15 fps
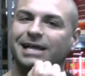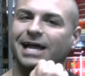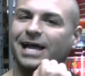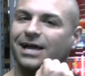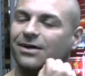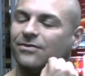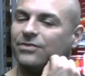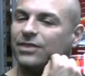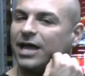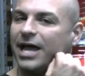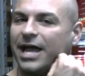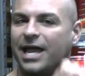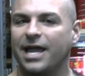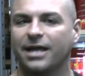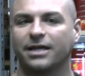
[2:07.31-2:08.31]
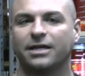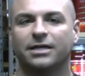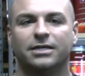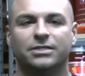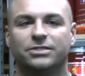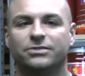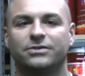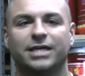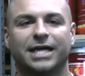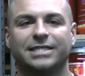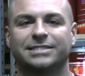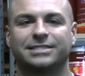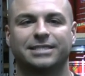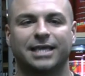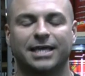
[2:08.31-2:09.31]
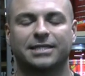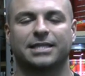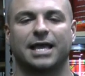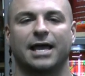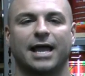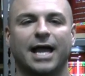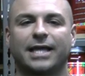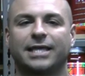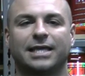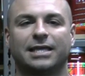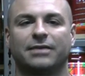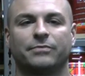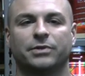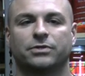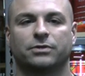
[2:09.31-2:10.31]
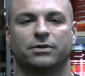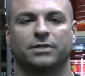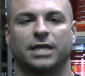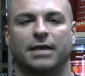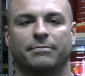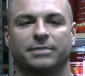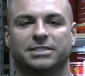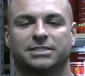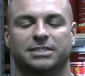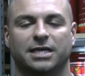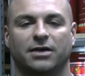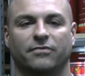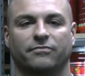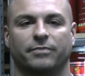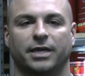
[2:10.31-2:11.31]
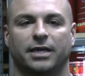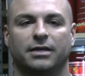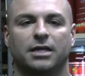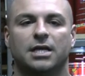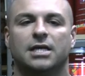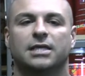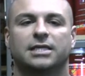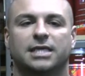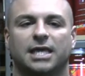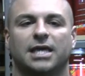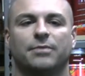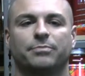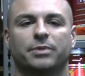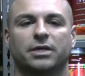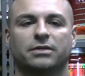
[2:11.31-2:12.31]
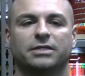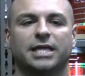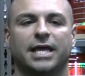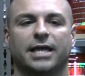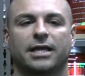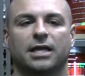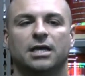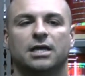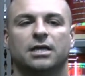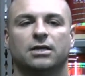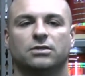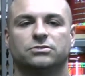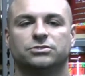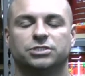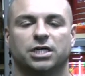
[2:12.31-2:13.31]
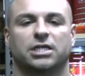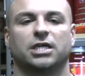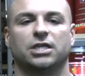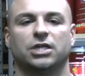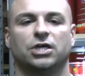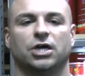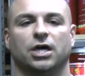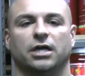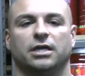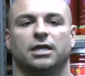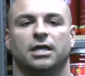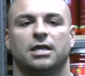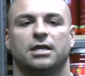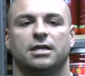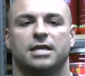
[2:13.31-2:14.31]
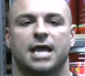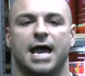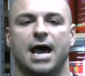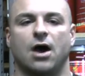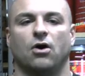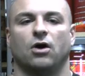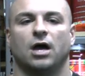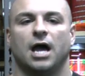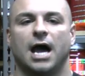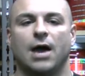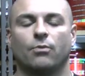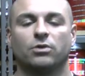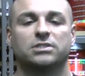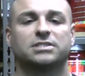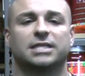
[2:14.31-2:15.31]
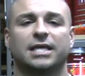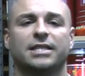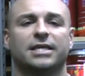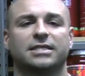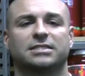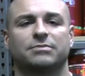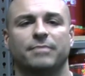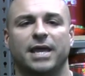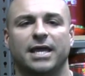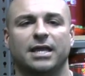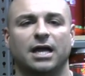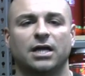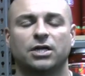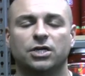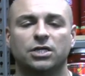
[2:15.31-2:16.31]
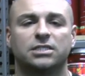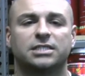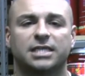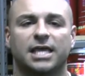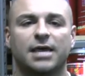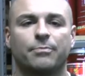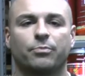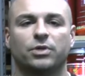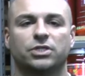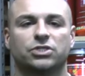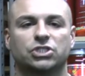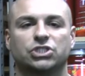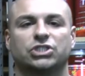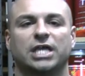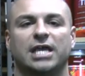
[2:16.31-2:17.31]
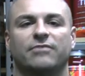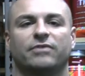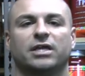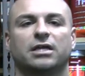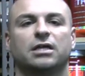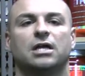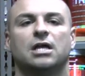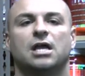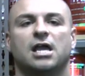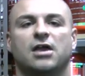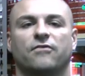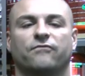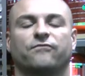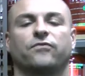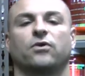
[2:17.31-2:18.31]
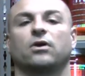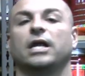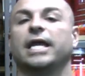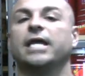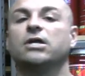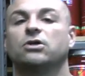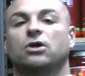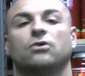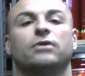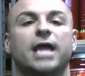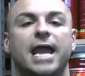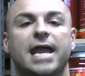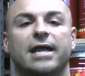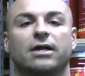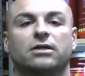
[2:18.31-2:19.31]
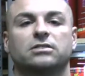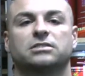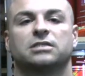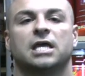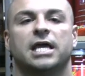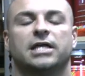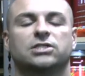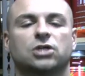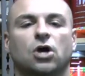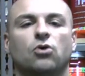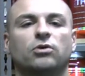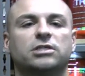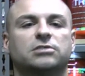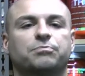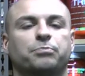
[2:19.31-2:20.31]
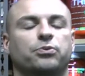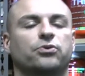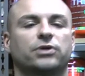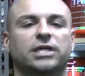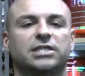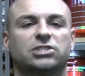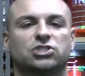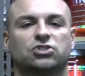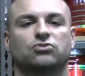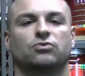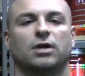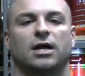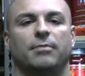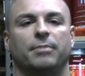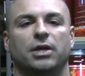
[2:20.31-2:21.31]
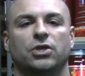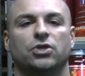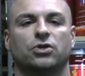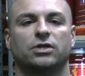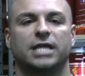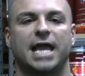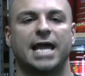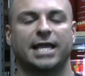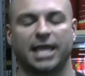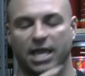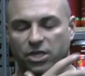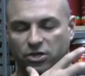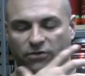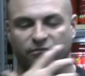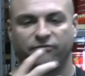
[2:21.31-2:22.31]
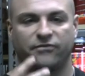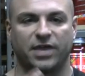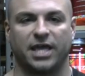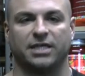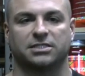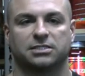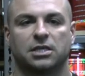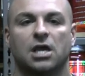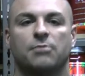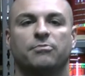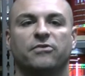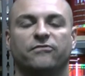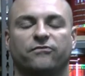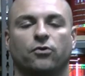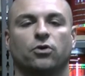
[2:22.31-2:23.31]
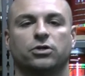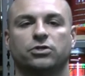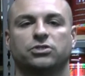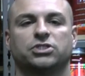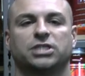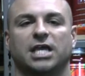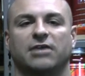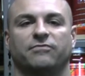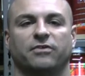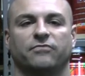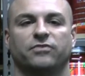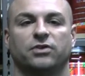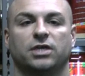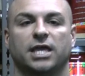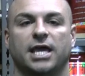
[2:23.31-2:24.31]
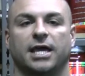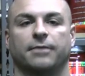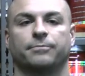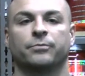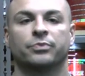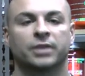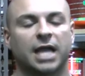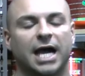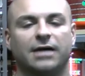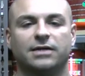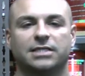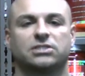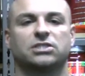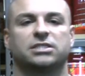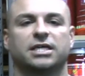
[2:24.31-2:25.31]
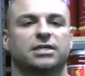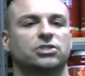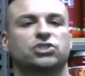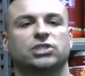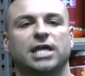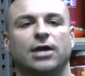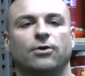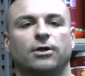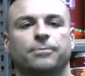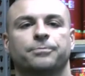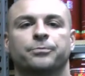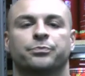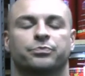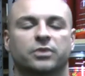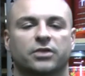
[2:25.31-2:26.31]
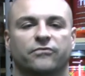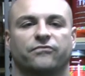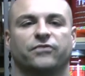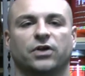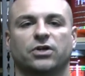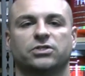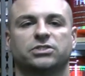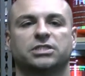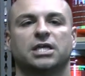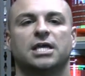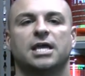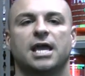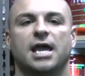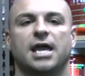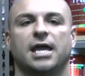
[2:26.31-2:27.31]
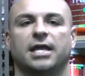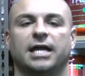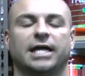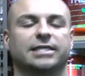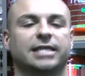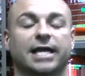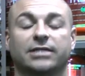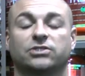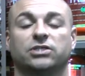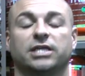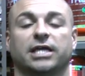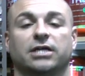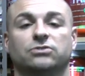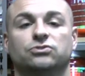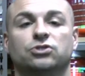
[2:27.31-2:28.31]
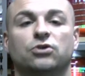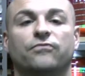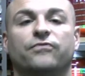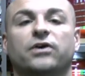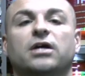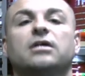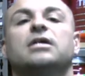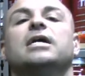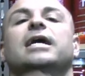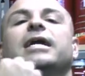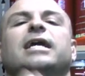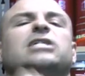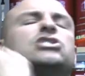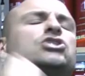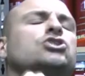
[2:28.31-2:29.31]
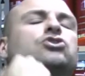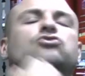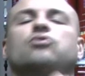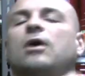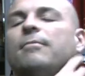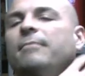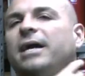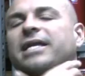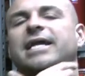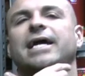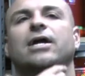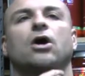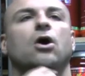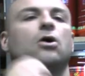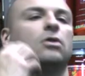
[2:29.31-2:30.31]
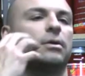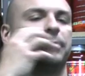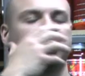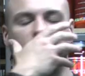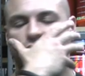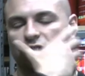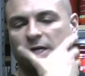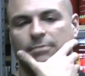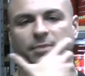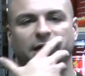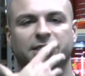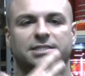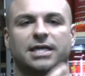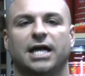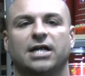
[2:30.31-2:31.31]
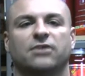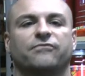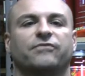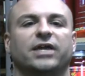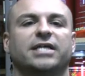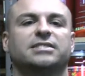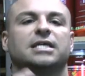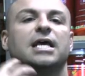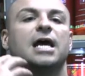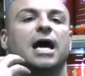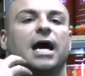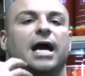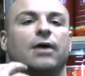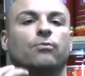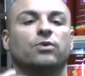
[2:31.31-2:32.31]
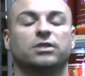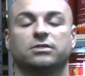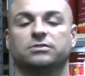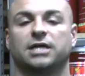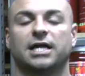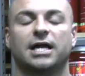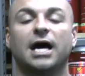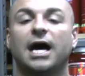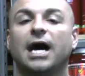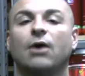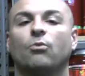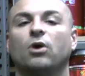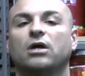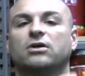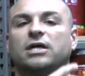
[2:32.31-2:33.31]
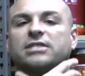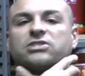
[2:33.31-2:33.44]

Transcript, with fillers: How the heck do you guys get that? I can't even grow that myself, man. Keep your neck looking good. Now, I will say this, man. A good tip when you're shaving eh, for ingrown hairs is always pre-scrub your neck and your face before you shave if you can. I like to take a shower first and I actually take a loofah and I scrub my neck all up. I scrub my entire face with a lot of hot water.